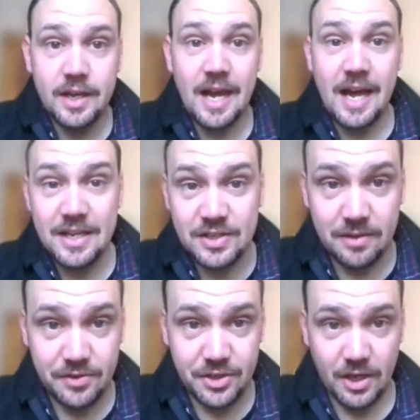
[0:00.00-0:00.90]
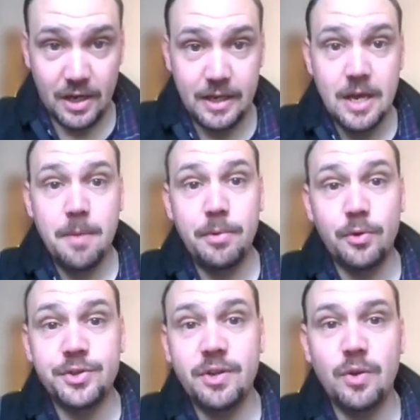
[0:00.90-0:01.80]
the castle of Stirling, but
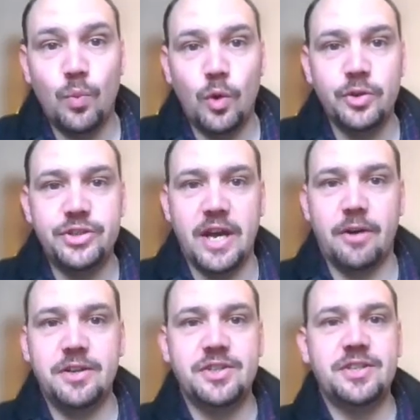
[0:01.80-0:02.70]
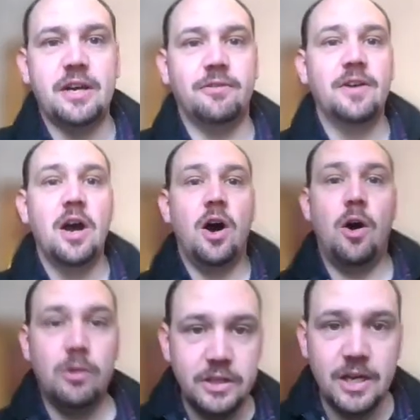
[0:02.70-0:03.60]
also the walled town itself,
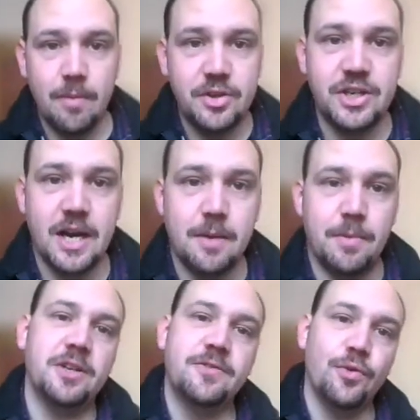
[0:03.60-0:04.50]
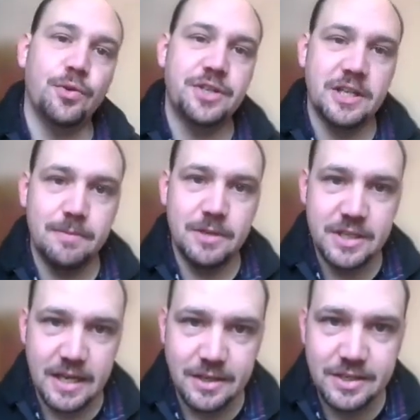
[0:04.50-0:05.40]
holding up the Jacobites, forcing them to
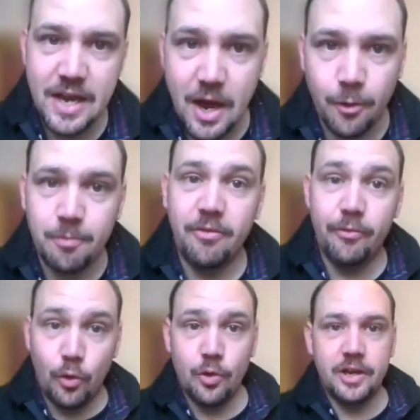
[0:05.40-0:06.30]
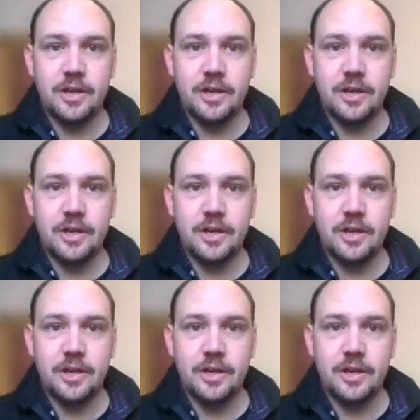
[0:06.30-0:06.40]
take the town before they